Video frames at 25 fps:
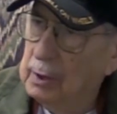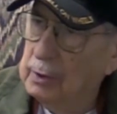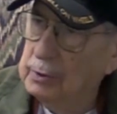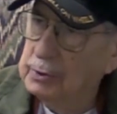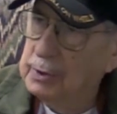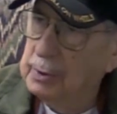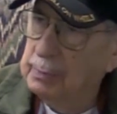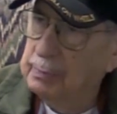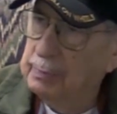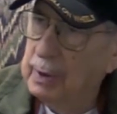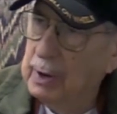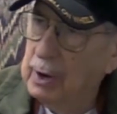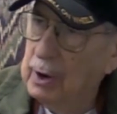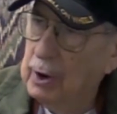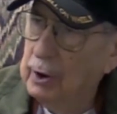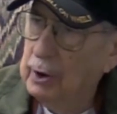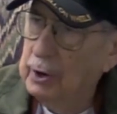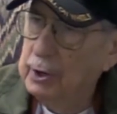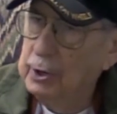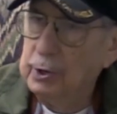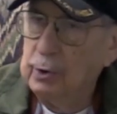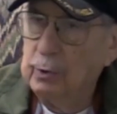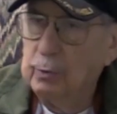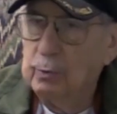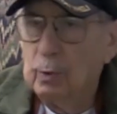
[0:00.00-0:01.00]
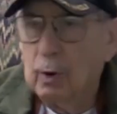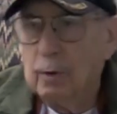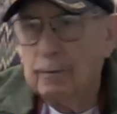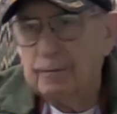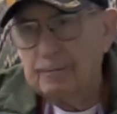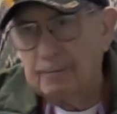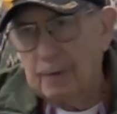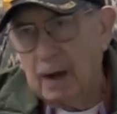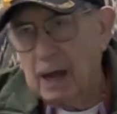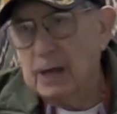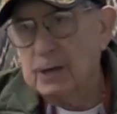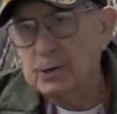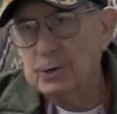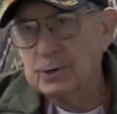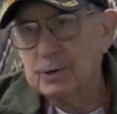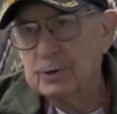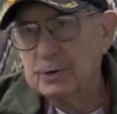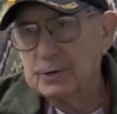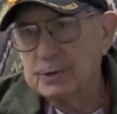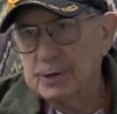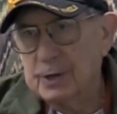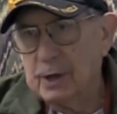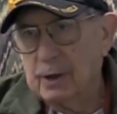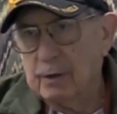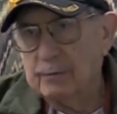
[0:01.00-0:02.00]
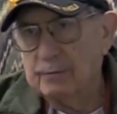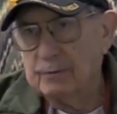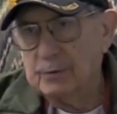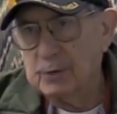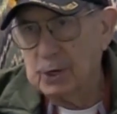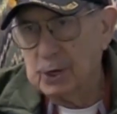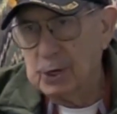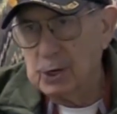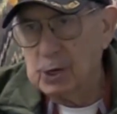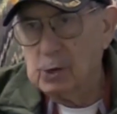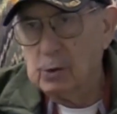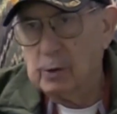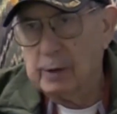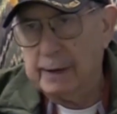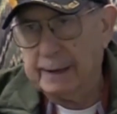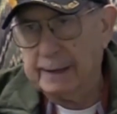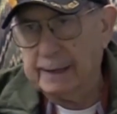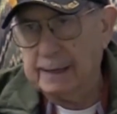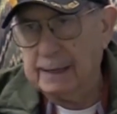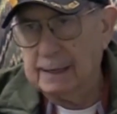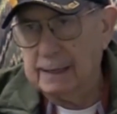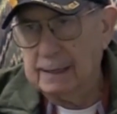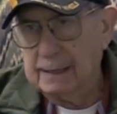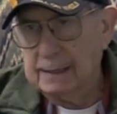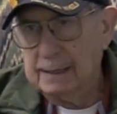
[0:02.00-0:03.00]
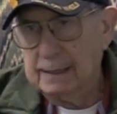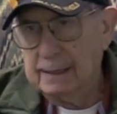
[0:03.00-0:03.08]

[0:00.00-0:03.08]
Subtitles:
as a parent, you will find yourself doing,